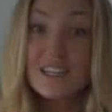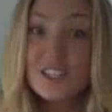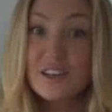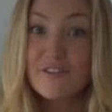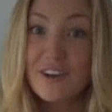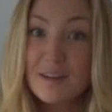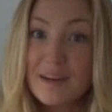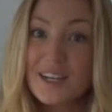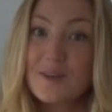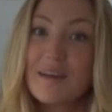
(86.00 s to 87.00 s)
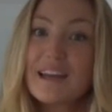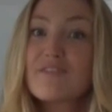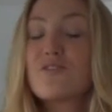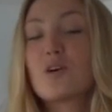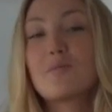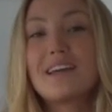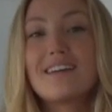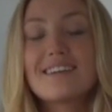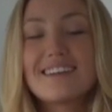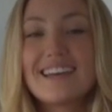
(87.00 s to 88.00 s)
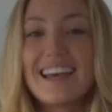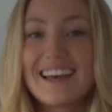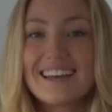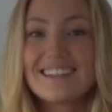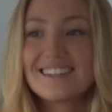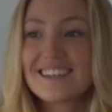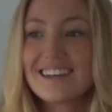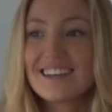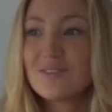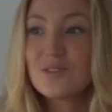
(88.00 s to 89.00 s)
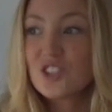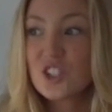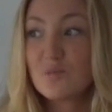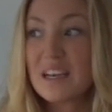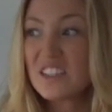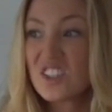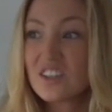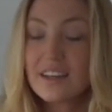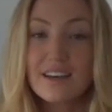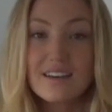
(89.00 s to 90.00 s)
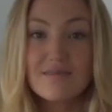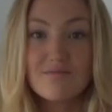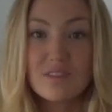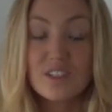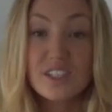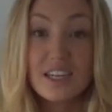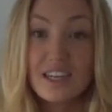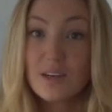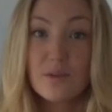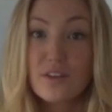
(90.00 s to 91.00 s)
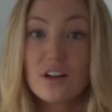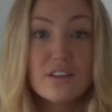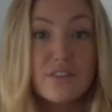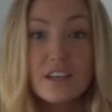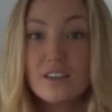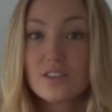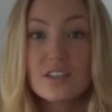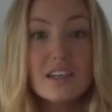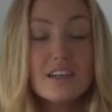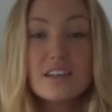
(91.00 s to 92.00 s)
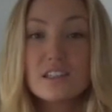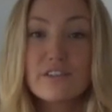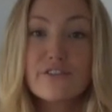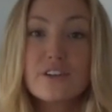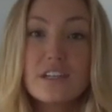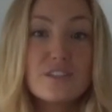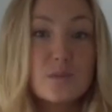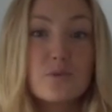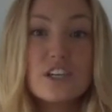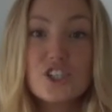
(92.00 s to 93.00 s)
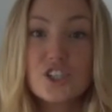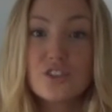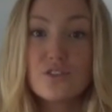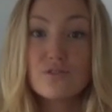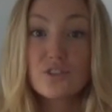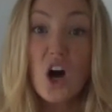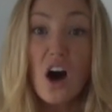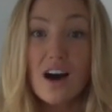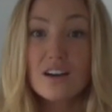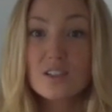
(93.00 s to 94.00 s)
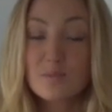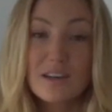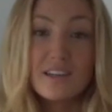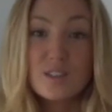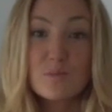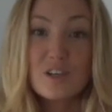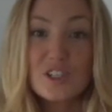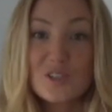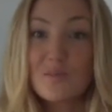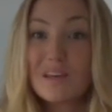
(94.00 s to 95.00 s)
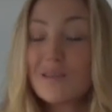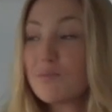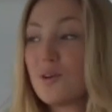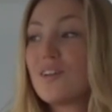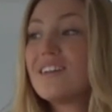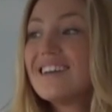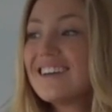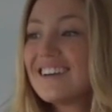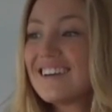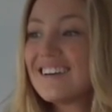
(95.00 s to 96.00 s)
was actually a friend of mine who made it for me. And it was just basically a CD with all of these different inspirational talks by inspirational people.